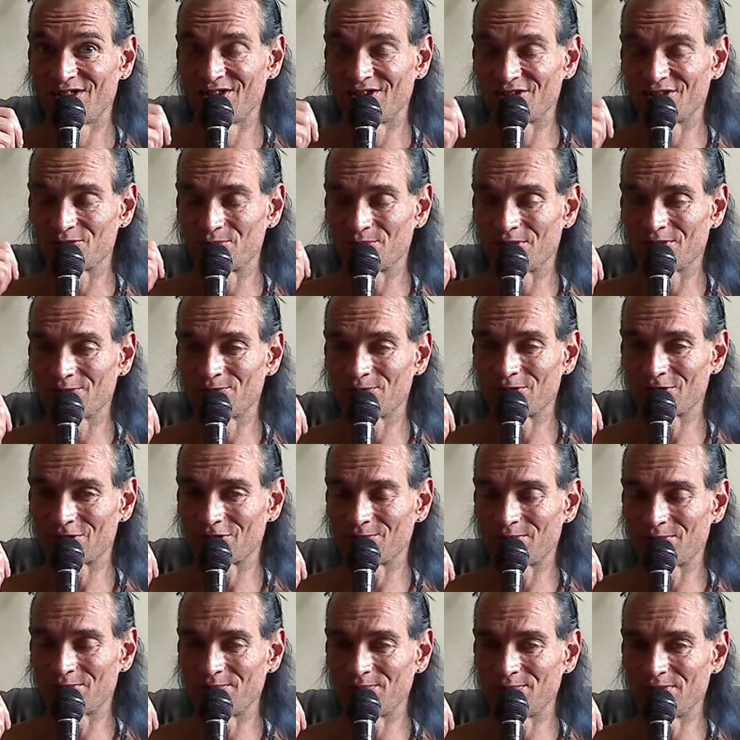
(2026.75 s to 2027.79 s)
This motherfucker
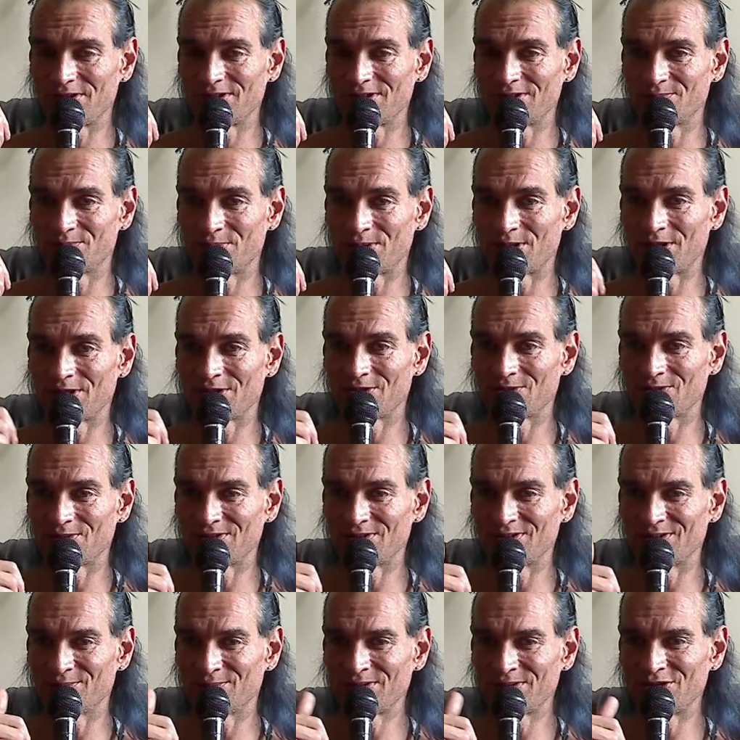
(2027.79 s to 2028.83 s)
might be getting paranoid.
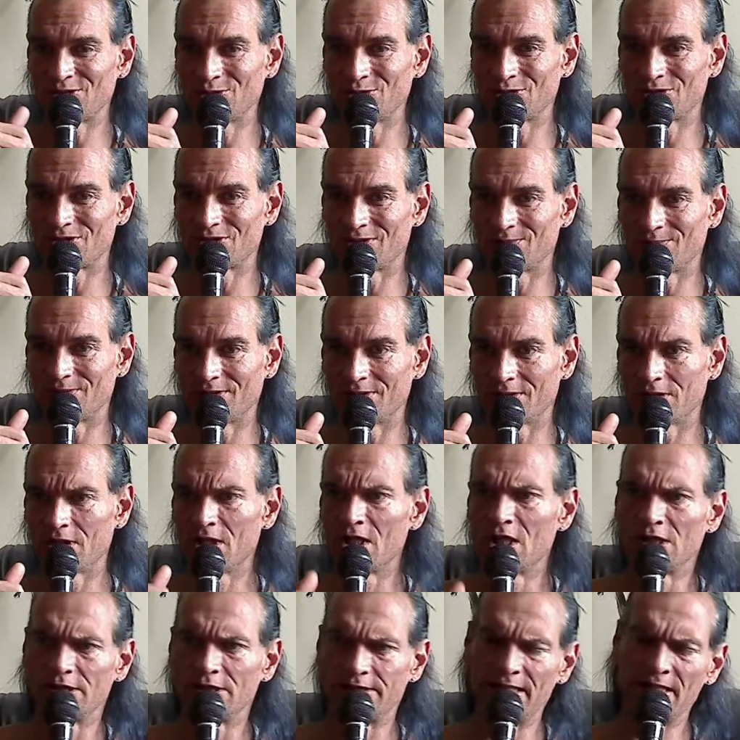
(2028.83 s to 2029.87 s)
Let me do something here.
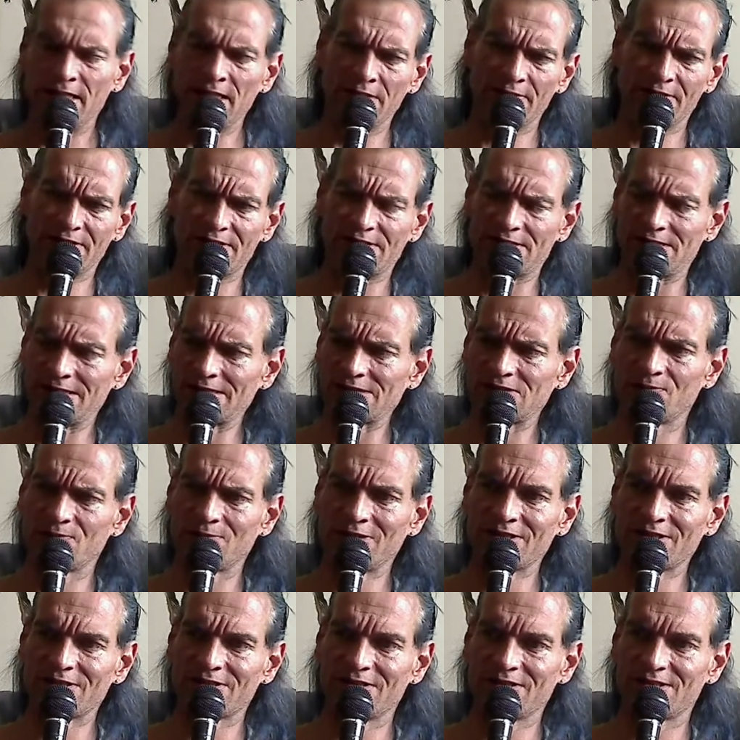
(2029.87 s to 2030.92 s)
Yeah, and the system
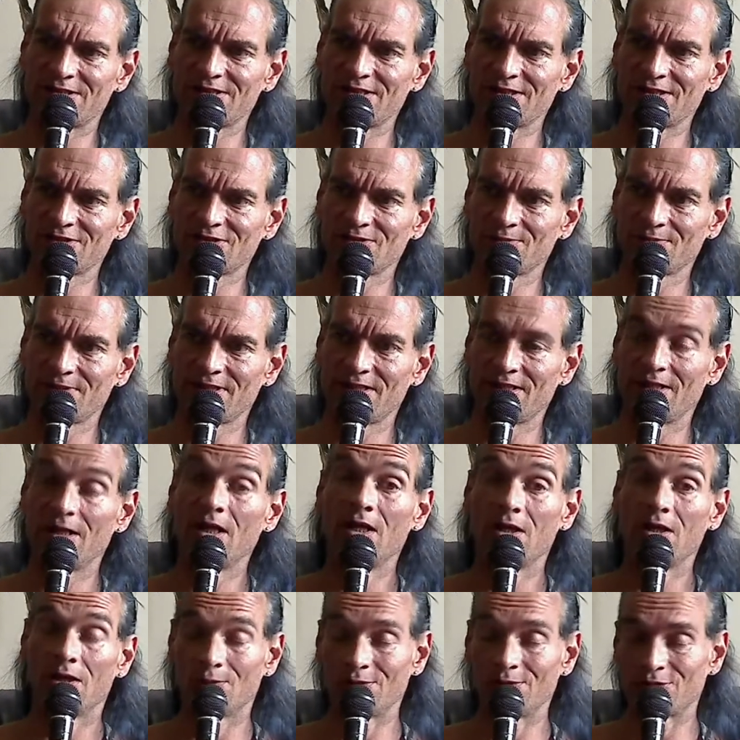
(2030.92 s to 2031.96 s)
this and the system that.
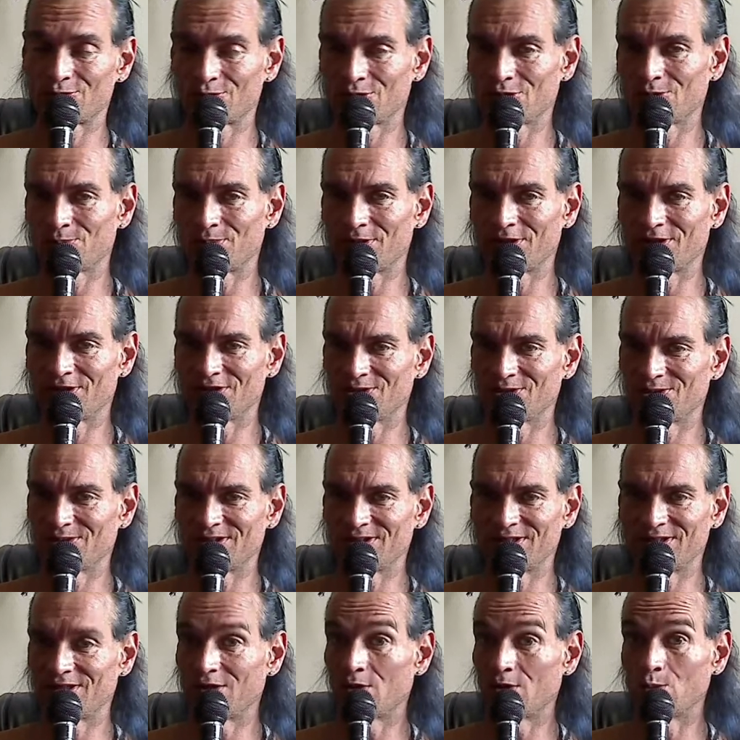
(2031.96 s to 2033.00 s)
Oh, he's real paranoid
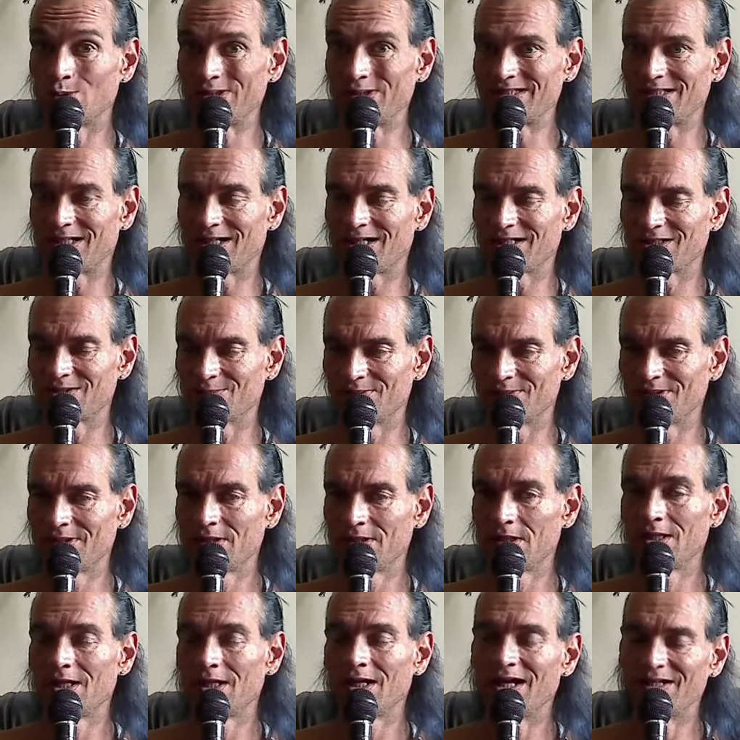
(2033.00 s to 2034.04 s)
now. We got him.
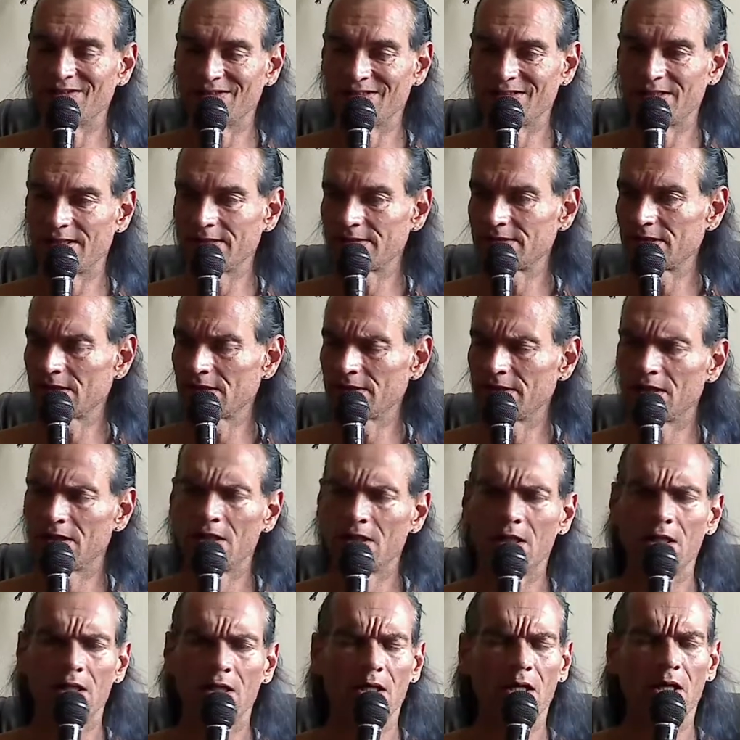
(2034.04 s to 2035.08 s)
And then they tell you,
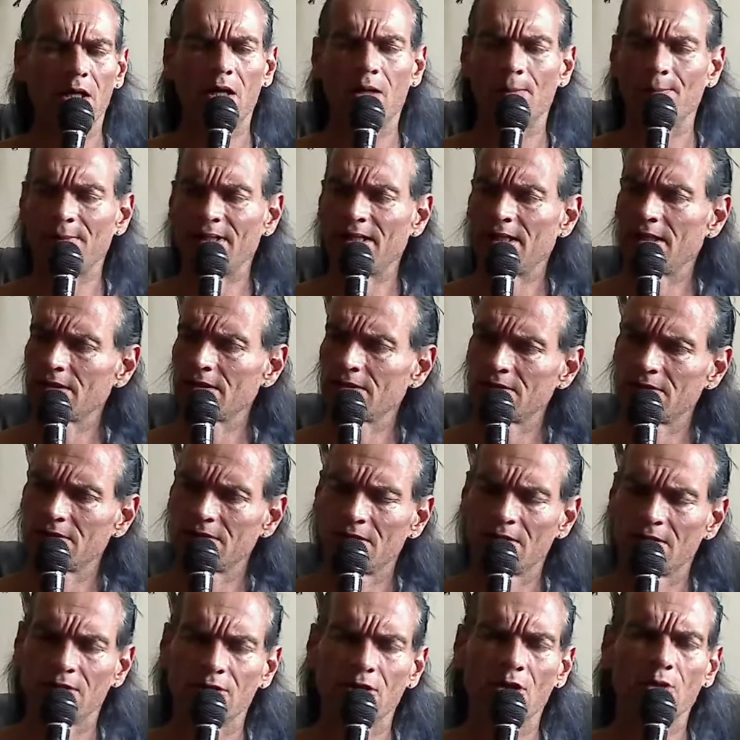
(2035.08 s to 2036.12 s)
oh man,
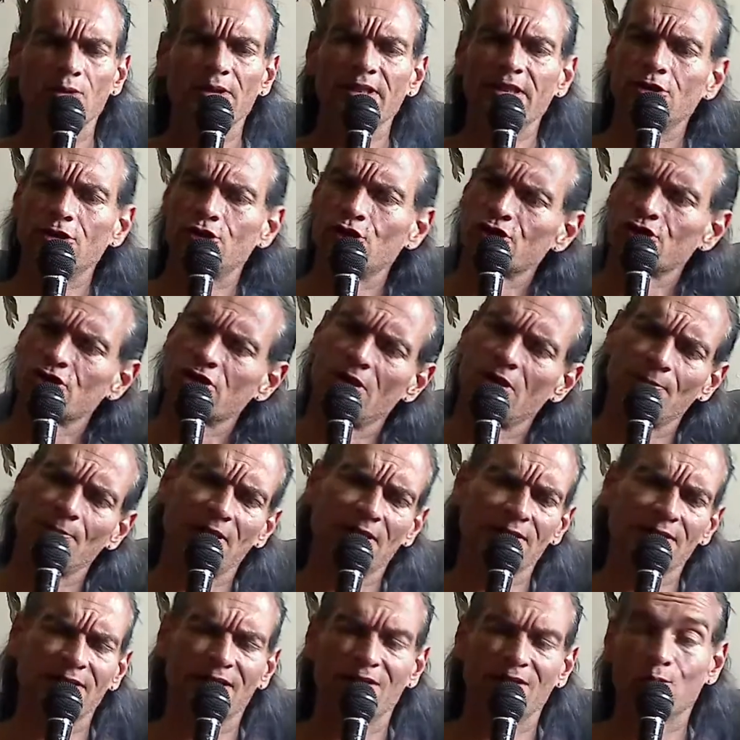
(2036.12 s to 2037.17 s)
no need. Just come
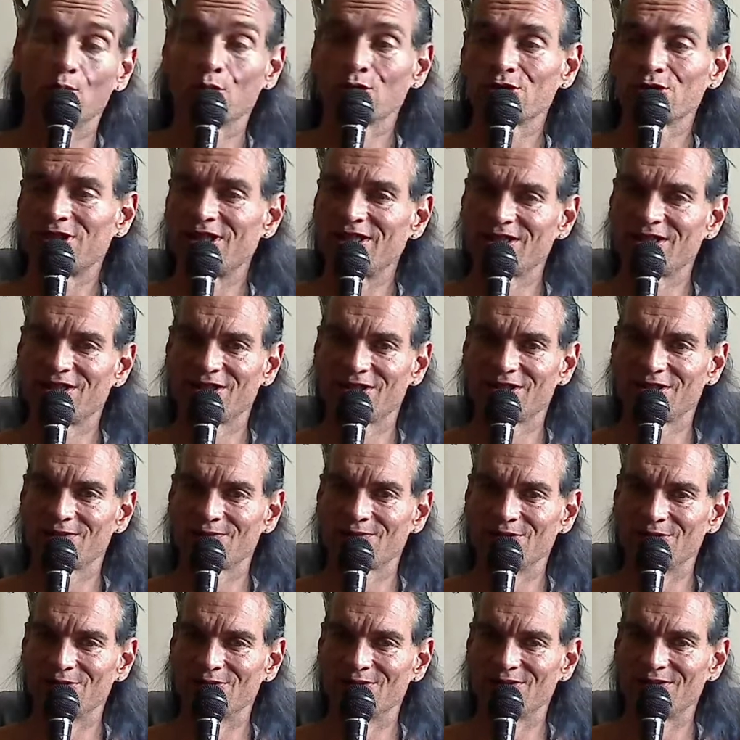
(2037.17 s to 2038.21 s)
on down. We'll take care
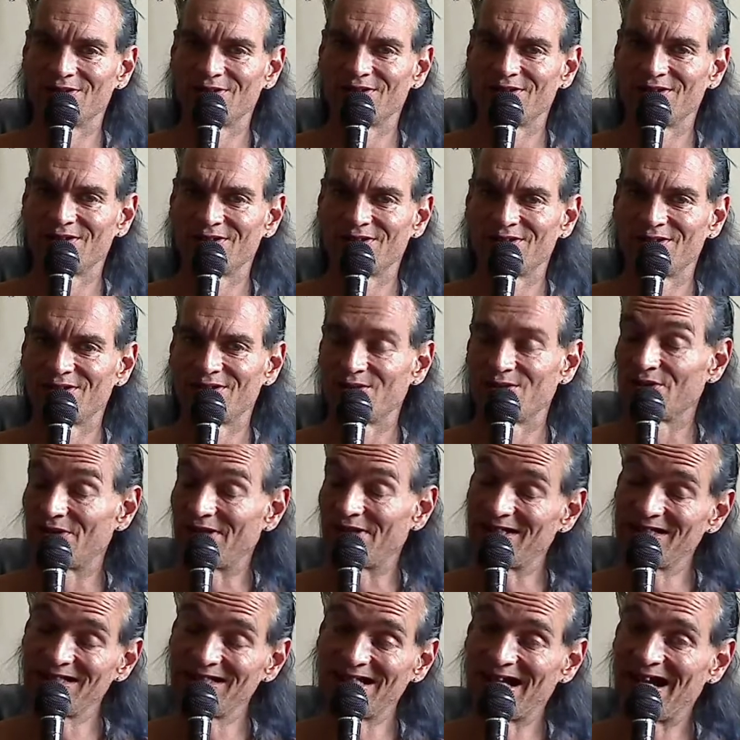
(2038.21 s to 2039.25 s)
of you.
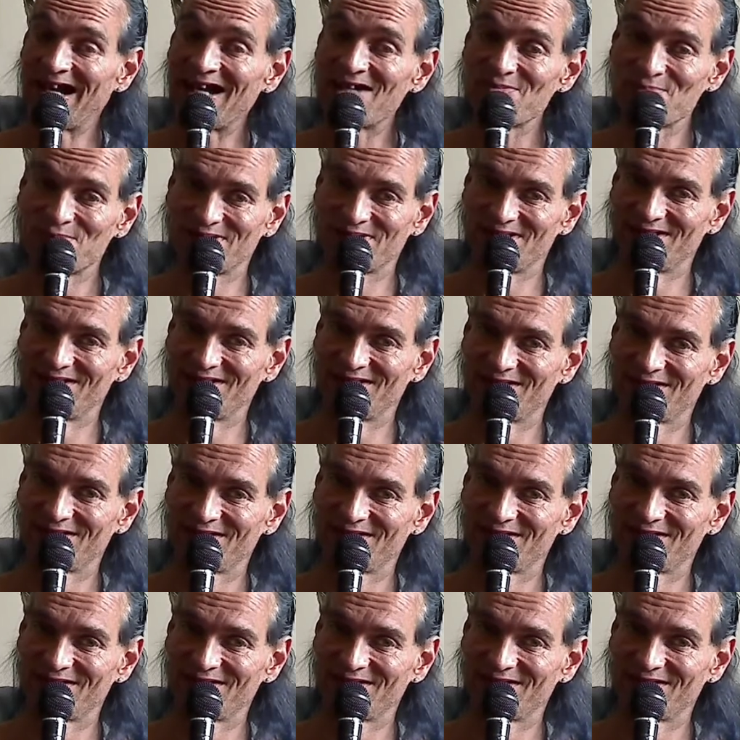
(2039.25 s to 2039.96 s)
That ain't happening.